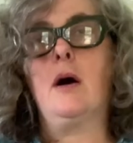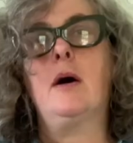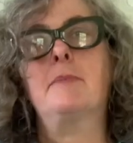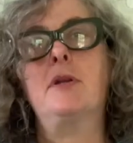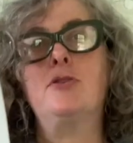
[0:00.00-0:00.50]

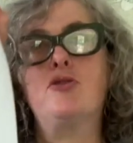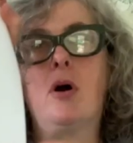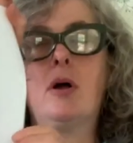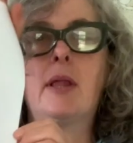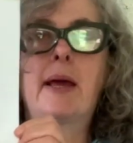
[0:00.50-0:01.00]
I'm gonna
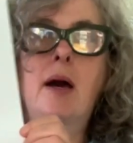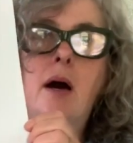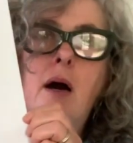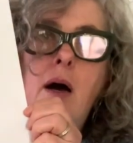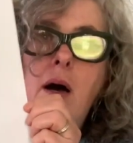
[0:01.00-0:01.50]
draw like
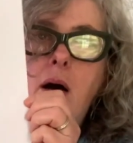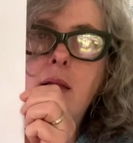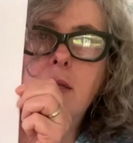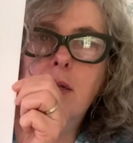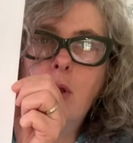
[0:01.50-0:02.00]
a
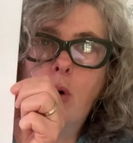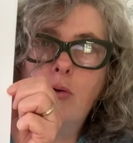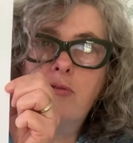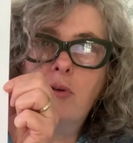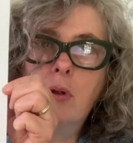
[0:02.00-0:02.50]
little
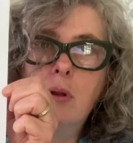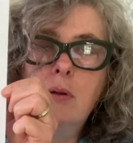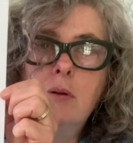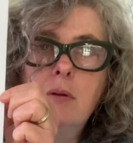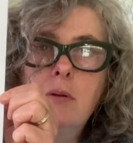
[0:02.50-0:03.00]
oval
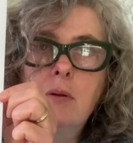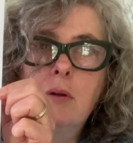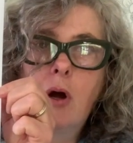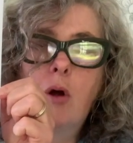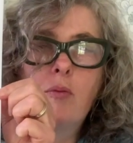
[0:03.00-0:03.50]

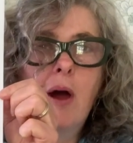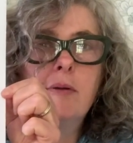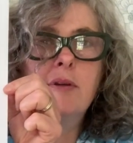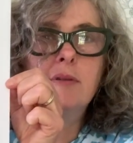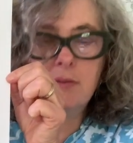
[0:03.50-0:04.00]
around
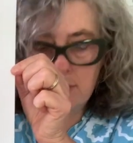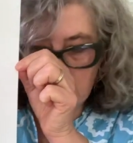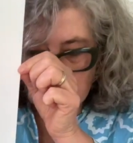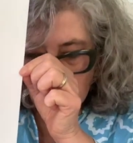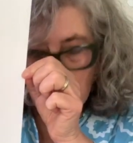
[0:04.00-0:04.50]
it,
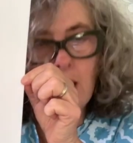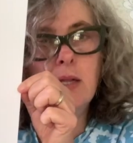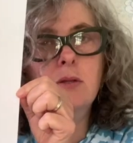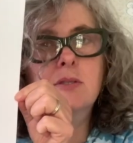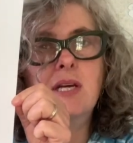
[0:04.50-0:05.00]
so it kind of
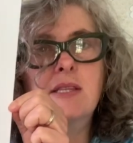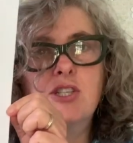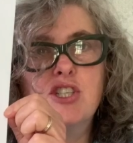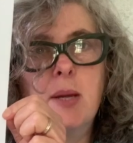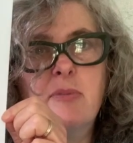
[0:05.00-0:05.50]
looks like the
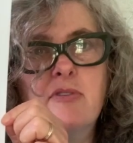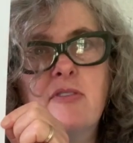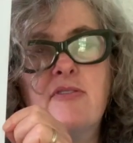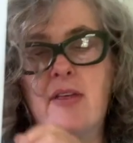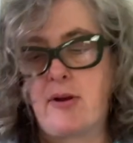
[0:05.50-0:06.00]
shape of a
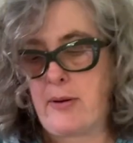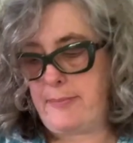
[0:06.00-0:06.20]
feather.